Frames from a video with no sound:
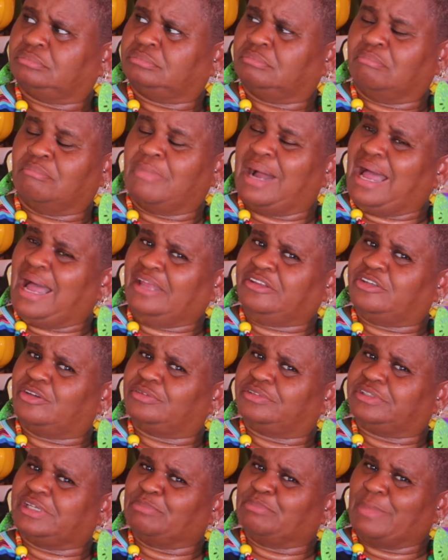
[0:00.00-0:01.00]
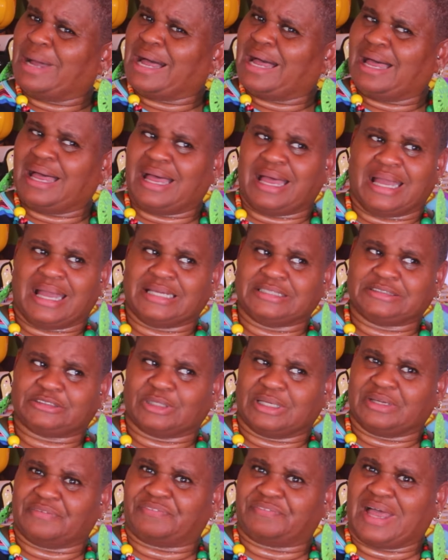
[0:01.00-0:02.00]
Mind you, demise,
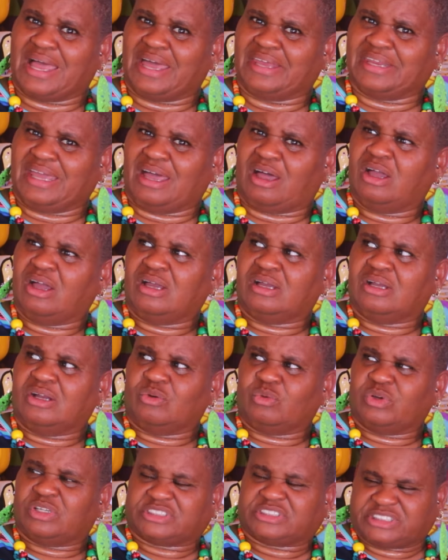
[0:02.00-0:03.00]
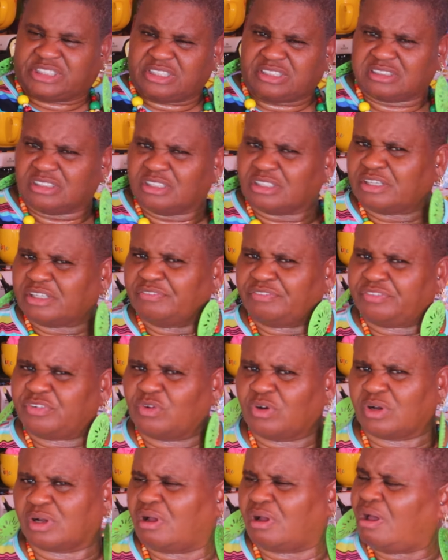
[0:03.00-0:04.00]
trying to find out, well, she's looking
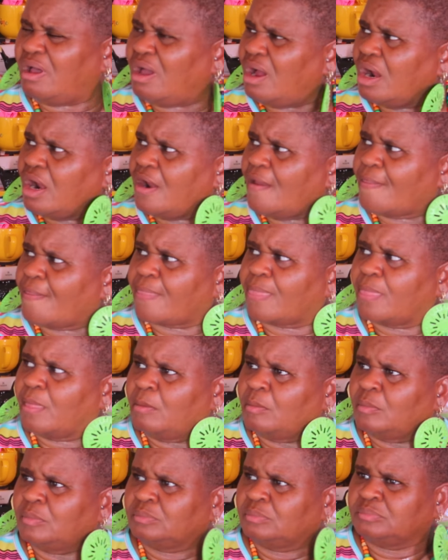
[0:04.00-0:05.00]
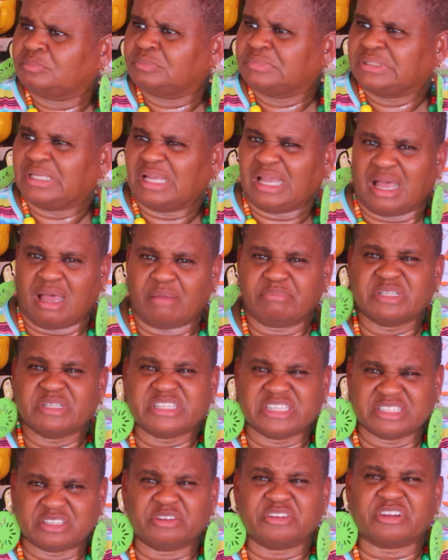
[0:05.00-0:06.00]
for a car. I'm going to
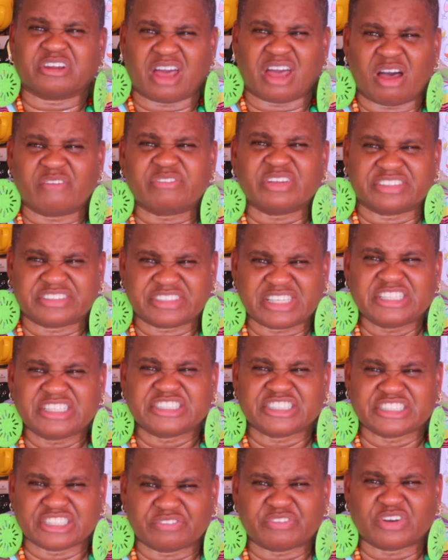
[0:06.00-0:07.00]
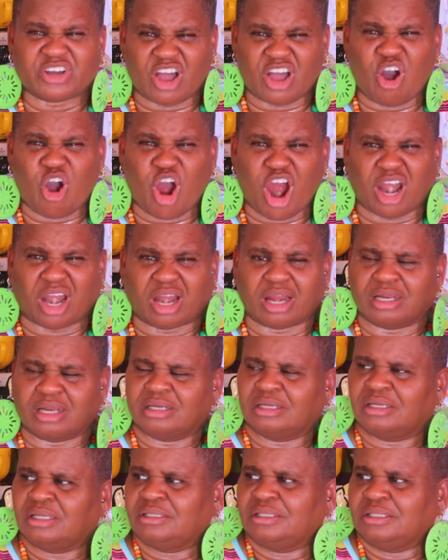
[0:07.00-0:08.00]
get on a conversation of a car.
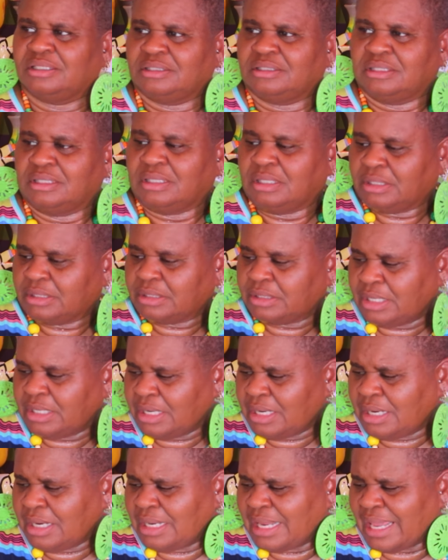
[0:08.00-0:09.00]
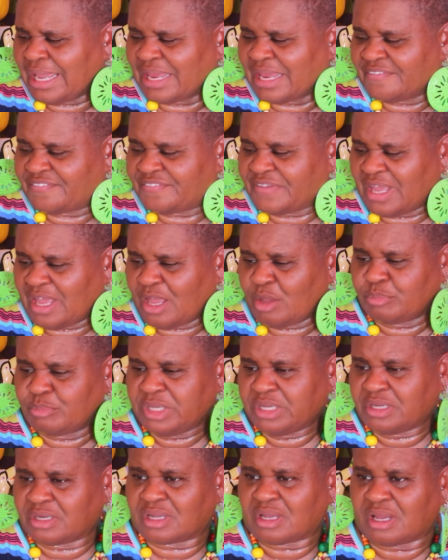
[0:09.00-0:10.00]
Girl, I got to find
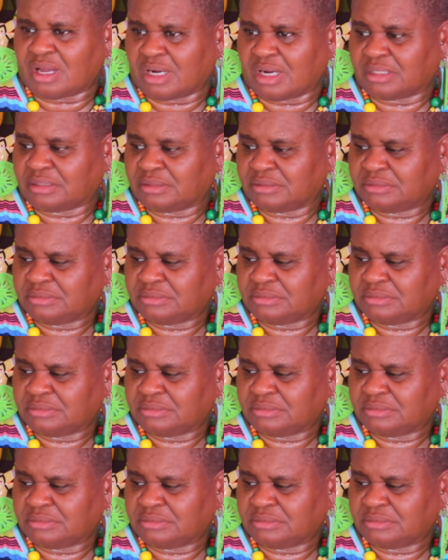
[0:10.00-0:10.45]
me a car.